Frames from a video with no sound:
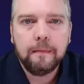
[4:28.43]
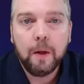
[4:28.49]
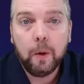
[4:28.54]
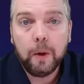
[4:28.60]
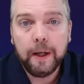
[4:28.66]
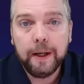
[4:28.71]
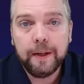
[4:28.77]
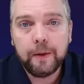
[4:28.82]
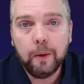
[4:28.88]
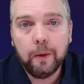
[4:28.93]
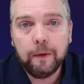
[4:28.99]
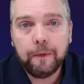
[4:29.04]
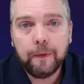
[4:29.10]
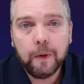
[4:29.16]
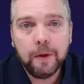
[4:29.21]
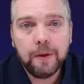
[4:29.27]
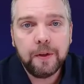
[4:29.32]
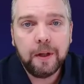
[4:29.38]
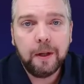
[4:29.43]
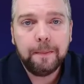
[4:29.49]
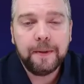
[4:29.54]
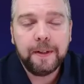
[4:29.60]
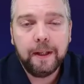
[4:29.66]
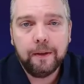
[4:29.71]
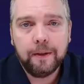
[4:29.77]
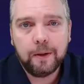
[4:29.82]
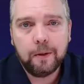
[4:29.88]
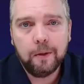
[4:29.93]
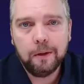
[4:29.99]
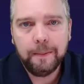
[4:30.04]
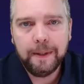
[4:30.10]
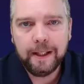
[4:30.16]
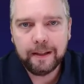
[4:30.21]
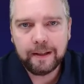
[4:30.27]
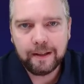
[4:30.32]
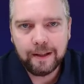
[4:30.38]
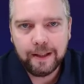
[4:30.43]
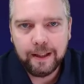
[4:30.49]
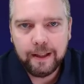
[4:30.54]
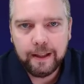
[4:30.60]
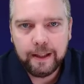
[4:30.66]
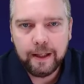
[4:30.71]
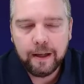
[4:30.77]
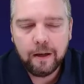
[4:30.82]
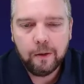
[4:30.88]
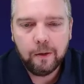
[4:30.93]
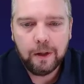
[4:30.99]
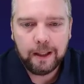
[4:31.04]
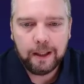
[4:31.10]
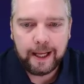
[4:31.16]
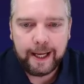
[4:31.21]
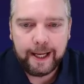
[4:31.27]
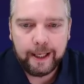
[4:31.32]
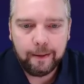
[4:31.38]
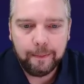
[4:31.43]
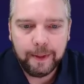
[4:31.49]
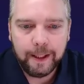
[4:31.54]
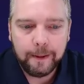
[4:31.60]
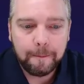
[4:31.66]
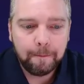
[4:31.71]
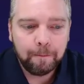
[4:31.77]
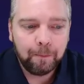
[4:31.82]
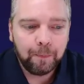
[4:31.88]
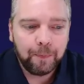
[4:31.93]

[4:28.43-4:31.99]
Okay, so the first upsell is going to be the Sendiio Academy.